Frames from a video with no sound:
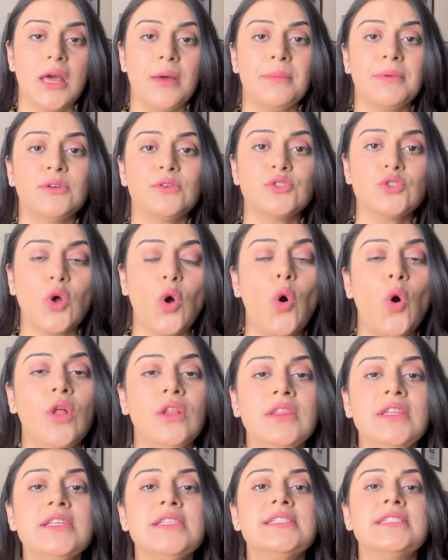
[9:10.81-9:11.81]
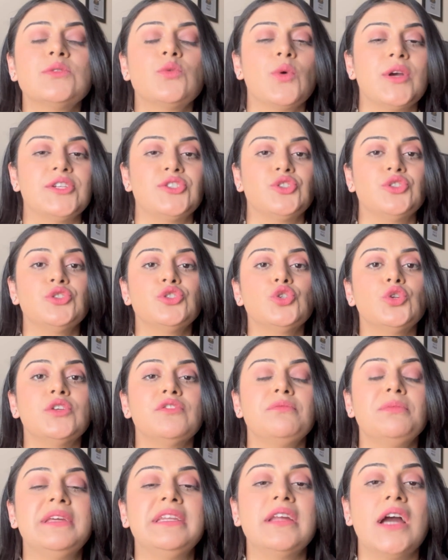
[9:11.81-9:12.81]
because all these questions should
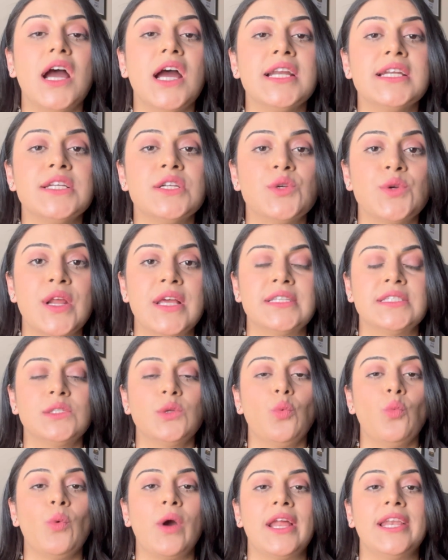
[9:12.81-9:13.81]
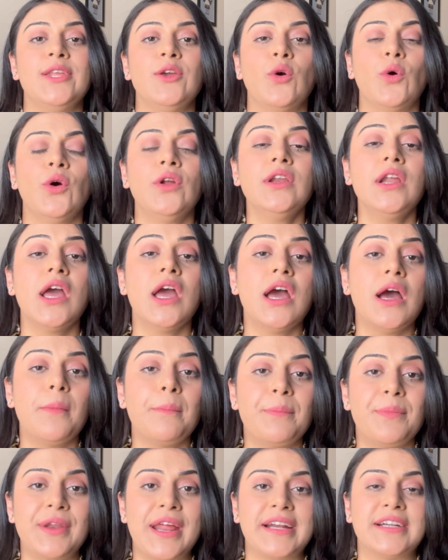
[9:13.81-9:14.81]
have been addressed while you're
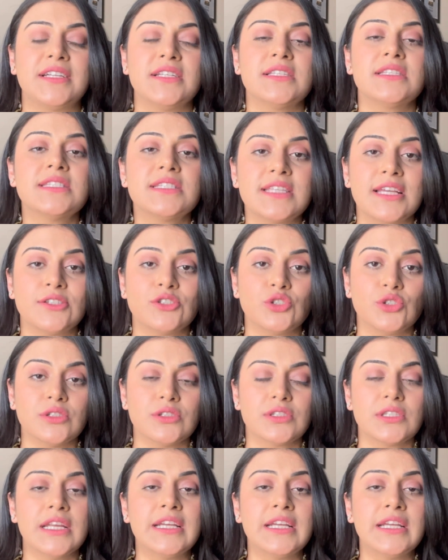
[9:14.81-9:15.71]
practice sessions.